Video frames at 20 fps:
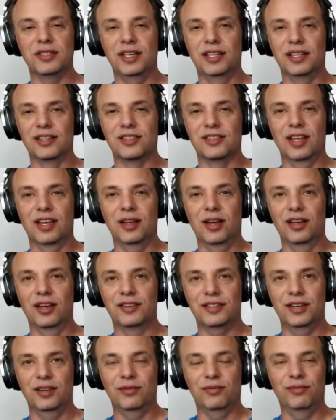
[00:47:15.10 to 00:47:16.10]
and just let
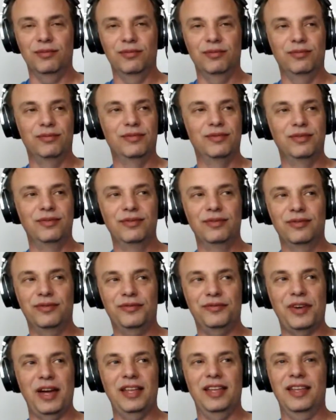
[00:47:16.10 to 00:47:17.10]
Odyssey
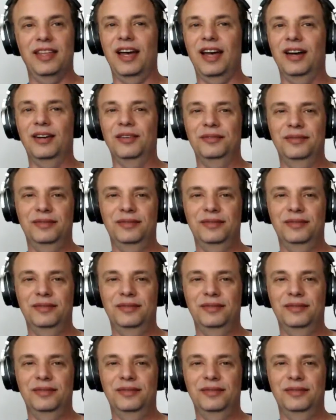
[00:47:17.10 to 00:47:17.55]
fight it out.